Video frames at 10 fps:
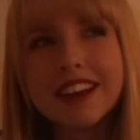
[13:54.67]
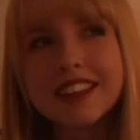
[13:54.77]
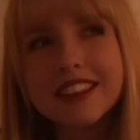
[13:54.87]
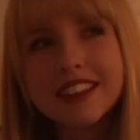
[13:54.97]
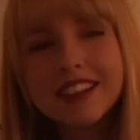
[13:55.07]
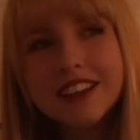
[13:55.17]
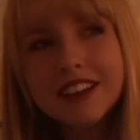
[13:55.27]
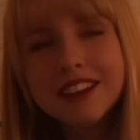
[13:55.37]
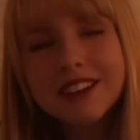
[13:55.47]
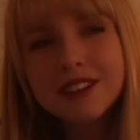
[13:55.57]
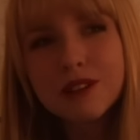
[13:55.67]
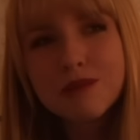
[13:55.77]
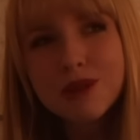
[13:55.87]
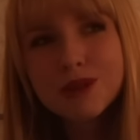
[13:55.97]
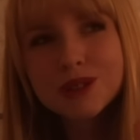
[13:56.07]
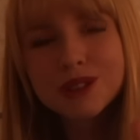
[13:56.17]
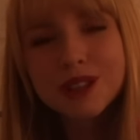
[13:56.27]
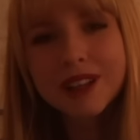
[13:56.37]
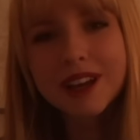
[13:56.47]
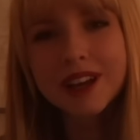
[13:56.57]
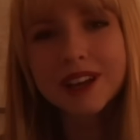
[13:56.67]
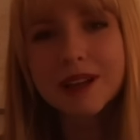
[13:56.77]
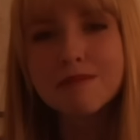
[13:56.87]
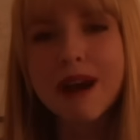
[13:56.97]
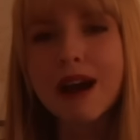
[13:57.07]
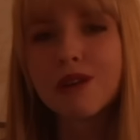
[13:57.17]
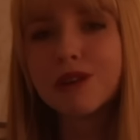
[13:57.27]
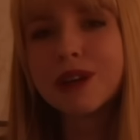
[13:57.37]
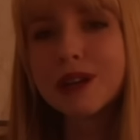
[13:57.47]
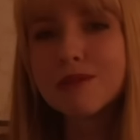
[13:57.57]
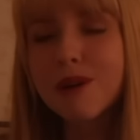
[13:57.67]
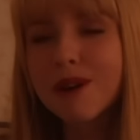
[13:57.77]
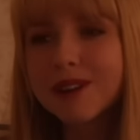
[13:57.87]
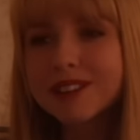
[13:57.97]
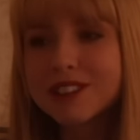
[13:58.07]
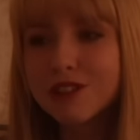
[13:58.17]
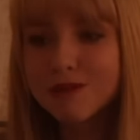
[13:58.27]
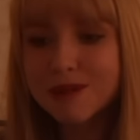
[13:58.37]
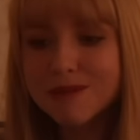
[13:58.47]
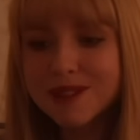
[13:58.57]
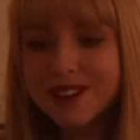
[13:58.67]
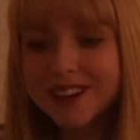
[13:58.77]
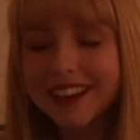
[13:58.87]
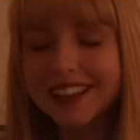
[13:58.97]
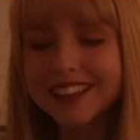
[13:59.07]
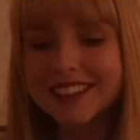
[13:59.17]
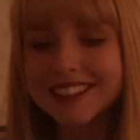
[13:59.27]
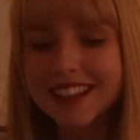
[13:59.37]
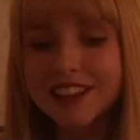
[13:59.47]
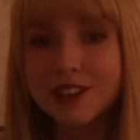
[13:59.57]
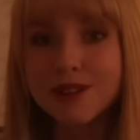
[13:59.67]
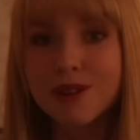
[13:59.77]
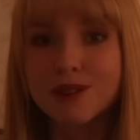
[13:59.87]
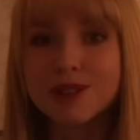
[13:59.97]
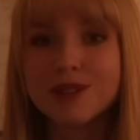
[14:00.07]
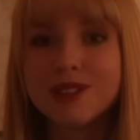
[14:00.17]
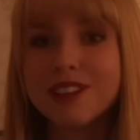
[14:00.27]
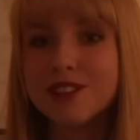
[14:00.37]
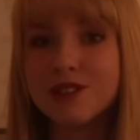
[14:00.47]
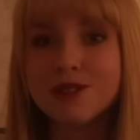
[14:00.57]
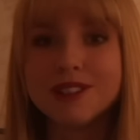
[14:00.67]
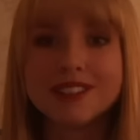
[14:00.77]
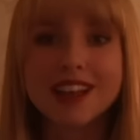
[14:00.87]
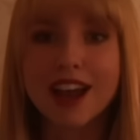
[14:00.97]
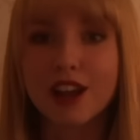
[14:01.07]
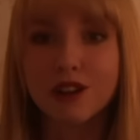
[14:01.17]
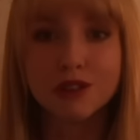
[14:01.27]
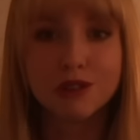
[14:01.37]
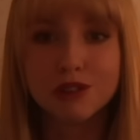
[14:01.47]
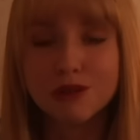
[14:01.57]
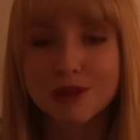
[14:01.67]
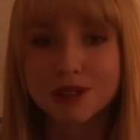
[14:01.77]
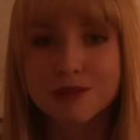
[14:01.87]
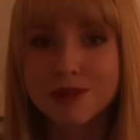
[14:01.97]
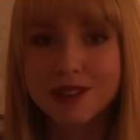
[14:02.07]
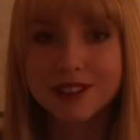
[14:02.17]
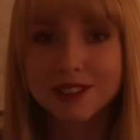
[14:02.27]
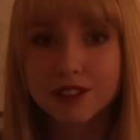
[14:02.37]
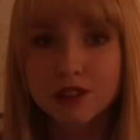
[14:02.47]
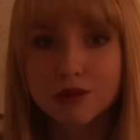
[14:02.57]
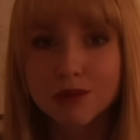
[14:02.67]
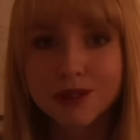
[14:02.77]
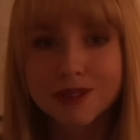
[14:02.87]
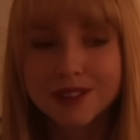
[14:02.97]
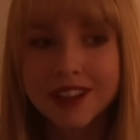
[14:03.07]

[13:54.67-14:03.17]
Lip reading: I think the most empowering part to remember is that you also get to decide who you want to be in this world.